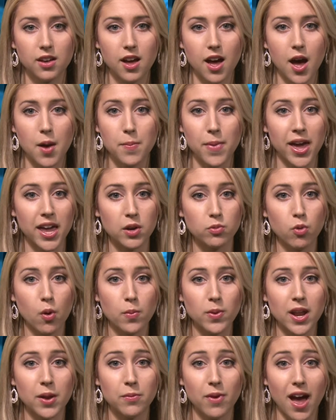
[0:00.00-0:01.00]
A man and
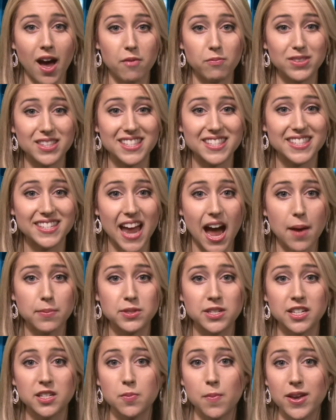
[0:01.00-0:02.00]
woman have been stabbed
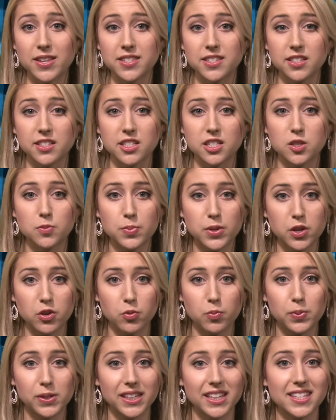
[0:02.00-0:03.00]
in a domestic
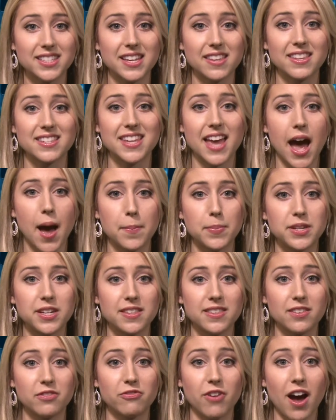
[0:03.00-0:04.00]
dispute. Police say this happened in
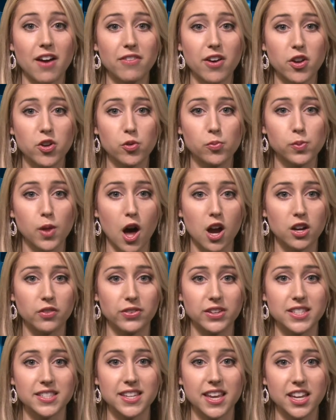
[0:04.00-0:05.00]
the 500 block of
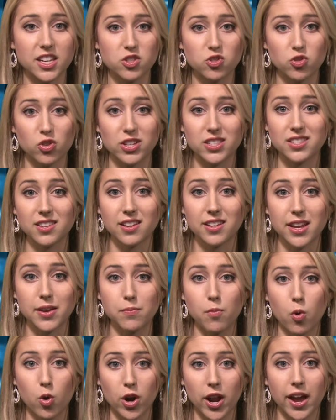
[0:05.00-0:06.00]
East King Street Sunday
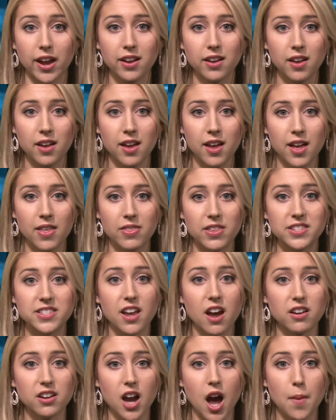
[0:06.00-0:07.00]
morning. This
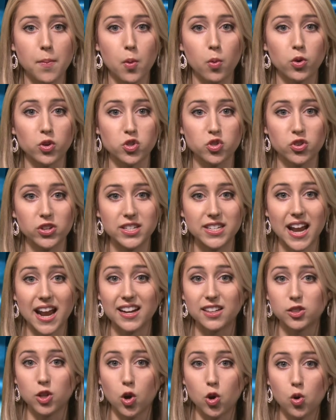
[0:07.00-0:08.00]
young couple were treated at
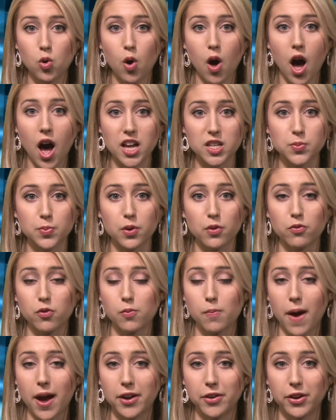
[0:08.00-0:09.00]
a local hospital for
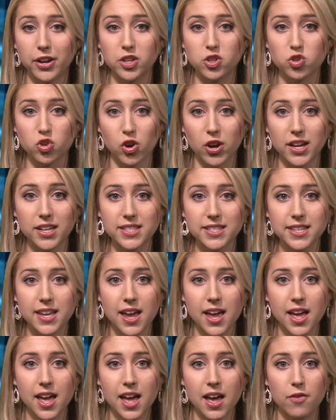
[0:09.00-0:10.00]
minor injuries.
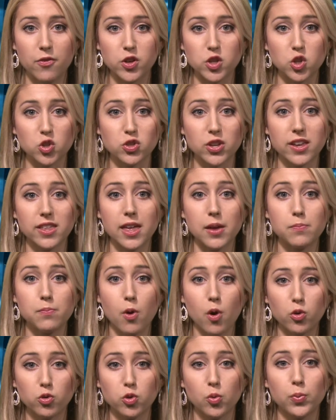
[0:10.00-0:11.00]
Officials say they
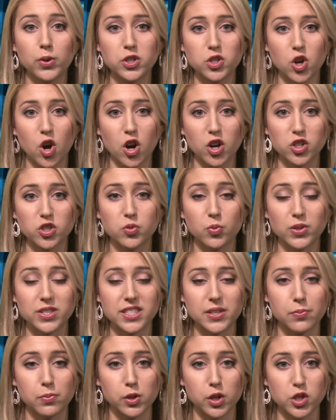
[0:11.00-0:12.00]
both will be charged with
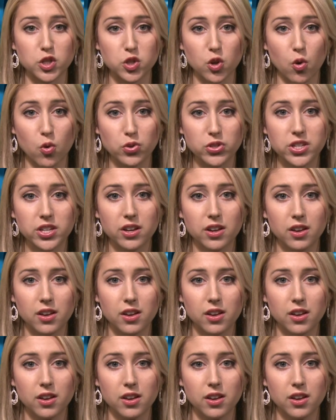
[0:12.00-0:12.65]
simple assault.